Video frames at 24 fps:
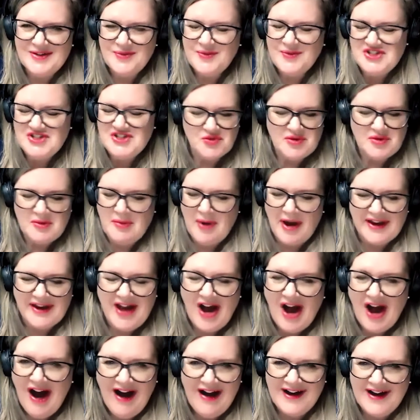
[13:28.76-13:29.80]
we do it when we buy
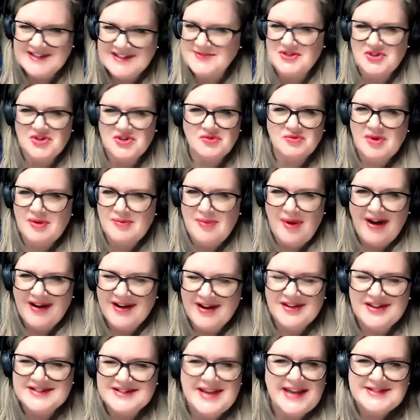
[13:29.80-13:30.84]
cars we do it when we buy
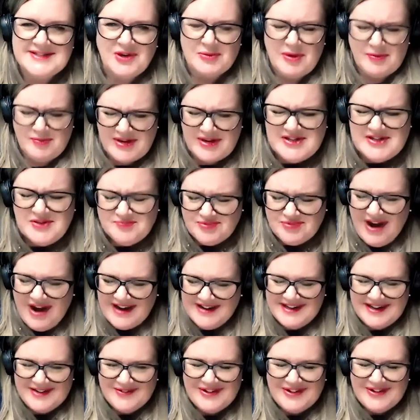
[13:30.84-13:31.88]
it's, it's all about it's all
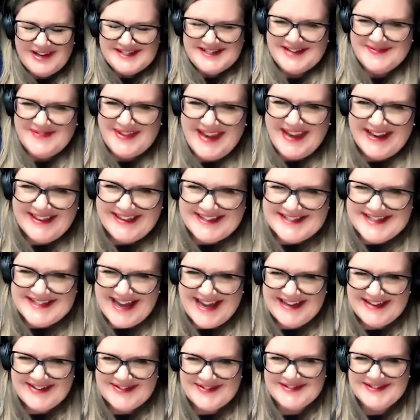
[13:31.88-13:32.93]
branding really isn't it at the end of the day
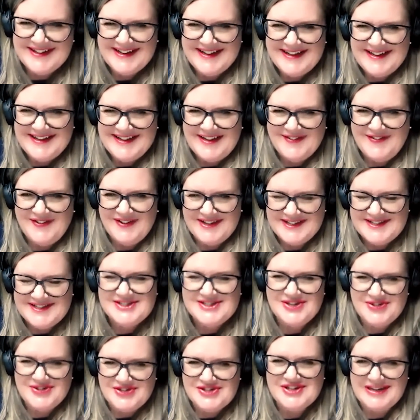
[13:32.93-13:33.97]
you if it is
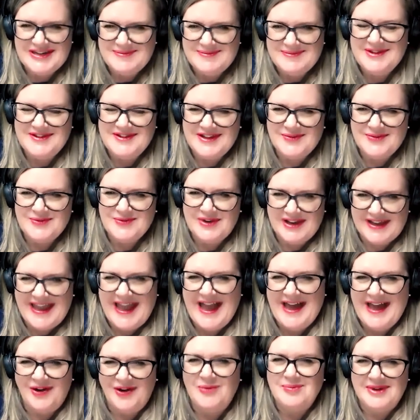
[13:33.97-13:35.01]
too cheap you think well it
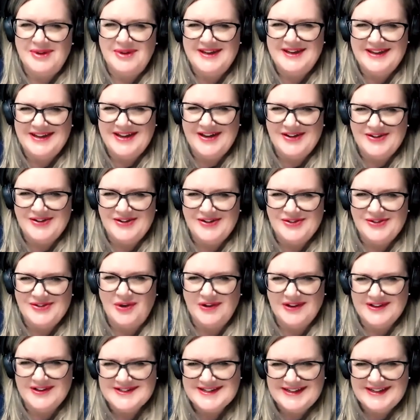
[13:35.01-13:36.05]
cannot be a good
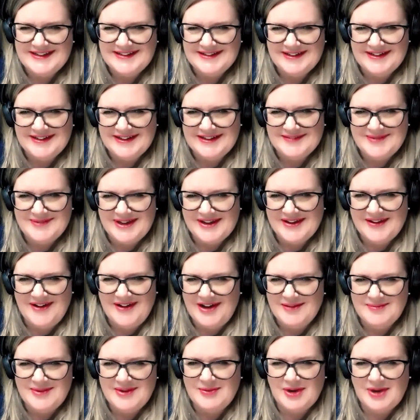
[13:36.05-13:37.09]
quality um, it yeah,
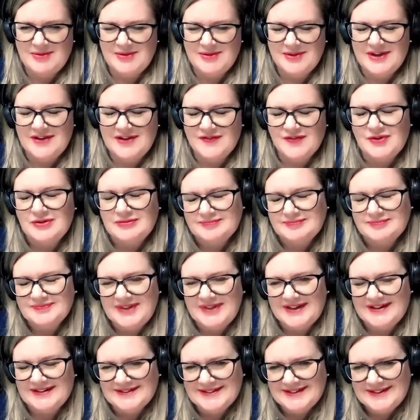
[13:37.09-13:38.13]
can't be right. looking for
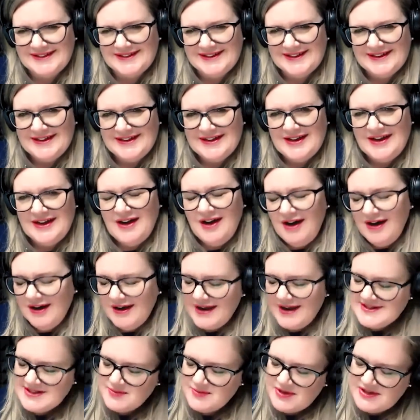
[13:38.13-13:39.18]
yeah. yeah.
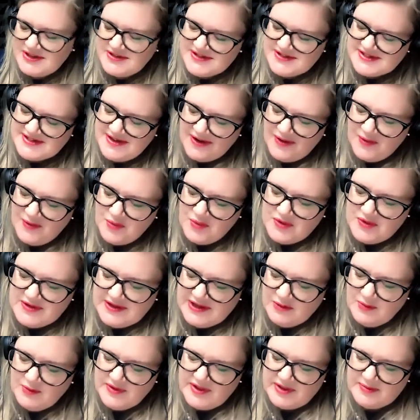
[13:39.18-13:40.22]
okay so when you start
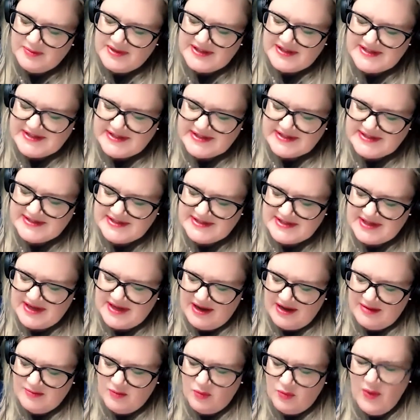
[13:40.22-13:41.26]
working with a business
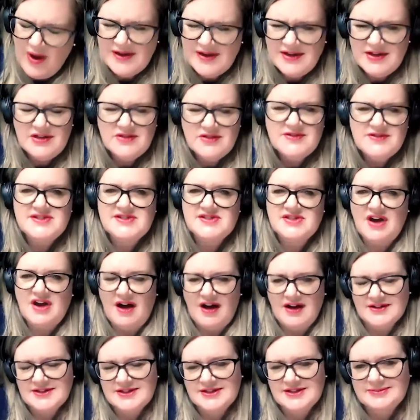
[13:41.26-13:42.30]
um, where do you
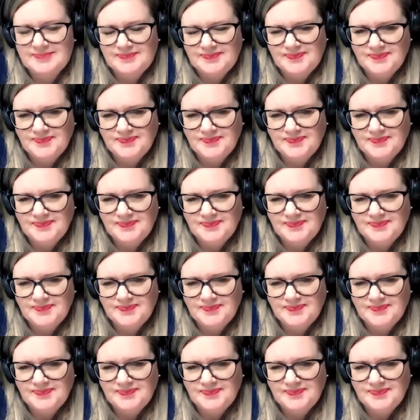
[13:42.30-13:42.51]
start